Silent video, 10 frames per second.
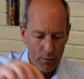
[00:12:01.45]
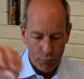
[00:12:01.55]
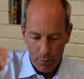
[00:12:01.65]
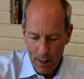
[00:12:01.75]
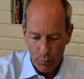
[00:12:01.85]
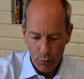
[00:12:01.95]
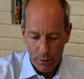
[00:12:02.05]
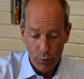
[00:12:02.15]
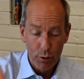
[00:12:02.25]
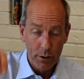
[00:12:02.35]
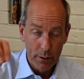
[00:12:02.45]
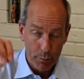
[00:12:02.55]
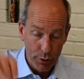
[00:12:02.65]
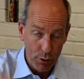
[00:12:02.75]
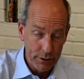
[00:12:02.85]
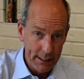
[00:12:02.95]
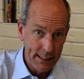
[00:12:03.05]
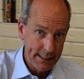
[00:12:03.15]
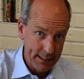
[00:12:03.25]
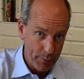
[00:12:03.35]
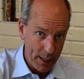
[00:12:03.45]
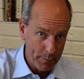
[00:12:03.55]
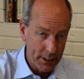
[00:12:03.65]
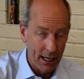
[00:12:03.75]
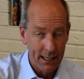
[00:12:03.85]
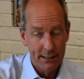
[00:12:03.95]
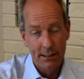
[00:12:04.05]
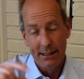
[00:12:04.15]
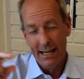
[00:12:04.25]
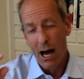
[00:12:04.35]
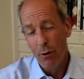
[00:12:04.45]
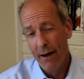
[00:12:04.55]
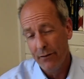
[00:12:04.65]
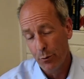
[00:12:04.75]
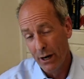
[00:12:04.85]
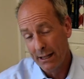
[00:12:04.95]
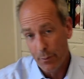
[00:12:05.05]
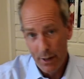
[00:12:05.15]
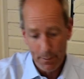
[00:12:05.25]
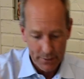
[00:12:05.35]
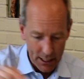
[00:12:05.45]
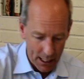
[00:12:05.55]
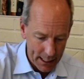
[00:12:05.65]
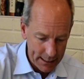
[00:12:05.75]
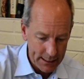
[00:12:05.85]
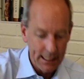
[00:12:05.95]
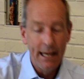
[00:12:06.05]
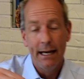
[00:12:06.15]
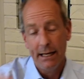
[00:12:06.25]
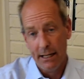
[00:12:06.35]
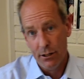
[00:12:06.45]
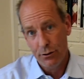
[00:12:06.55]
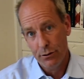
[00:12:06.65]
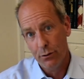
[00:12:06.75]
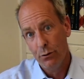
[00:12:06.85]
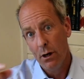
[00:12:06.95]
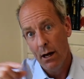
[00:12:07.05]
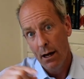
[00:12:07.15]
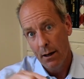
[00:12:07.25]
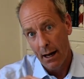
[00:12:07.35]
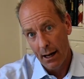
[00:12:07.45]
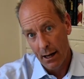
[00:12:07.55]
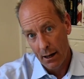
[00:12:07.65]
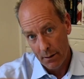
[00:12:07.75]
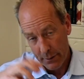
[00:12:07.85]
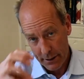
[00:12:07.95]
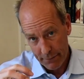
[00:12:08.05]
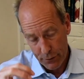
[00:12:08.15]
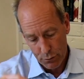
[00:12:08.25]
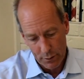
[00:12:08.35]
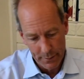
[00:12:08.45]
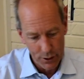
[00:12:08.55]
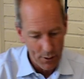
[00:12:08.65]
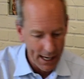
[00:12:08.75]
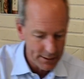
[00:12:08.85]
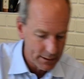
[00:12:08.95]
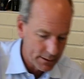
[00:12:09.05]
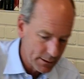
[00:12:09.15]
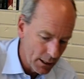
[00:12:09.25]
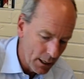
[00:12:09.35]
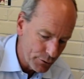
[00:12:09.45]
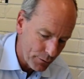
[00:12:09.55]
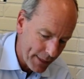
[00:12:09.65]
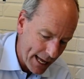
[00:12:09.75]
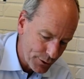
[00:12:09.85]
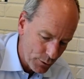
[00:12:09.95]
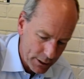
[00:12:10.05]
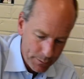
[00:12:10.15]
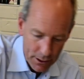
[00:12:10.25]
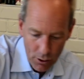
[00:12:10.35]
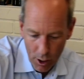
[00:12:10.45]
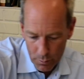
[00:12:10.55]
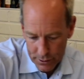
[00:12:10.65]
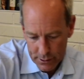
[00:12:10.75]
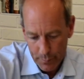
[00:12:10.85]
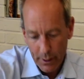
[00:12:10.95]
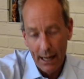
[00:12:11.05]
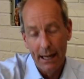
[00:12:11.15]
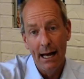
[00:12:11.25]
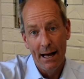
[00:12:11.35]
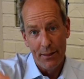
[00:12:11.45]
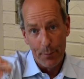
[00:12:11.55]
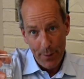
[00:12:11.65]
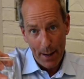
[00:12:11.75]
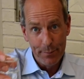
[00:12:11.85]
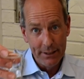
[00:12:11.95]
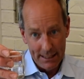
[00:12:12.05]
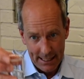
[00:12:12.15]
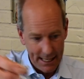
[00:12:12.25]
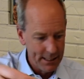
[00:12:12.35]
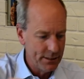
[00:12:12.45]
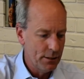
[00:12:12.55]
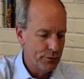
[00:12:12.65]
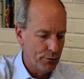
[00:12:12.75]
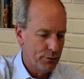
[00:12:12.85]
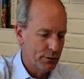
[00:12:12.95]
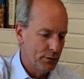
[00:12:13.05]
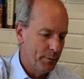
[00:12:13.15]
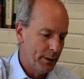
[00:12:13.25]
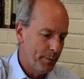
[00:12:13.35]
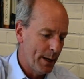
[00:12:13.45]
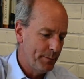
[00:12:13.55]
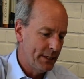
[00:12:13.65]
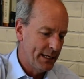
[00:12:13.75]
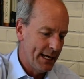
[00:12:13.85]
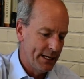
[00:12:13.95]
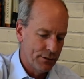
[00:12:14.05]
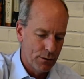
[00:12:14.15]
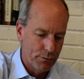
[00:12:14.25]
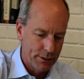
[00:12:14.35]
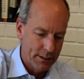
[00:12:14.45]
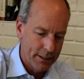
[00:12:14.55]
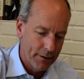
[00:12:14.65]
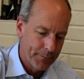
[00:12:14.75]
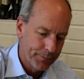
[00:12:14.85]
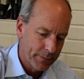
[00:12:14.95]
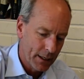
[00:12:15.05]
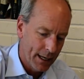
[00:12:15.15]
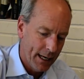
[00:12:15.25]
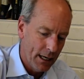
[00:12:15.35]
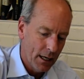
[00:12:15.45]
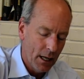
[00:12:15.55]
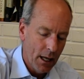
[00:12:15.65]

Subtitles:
Remember, we broke the proteins into peptides. Now we have to break the peptides into individual amino acids. So that's going to be accomplished by the peptidase. So there's a little bit of peptidase goes in there, okay?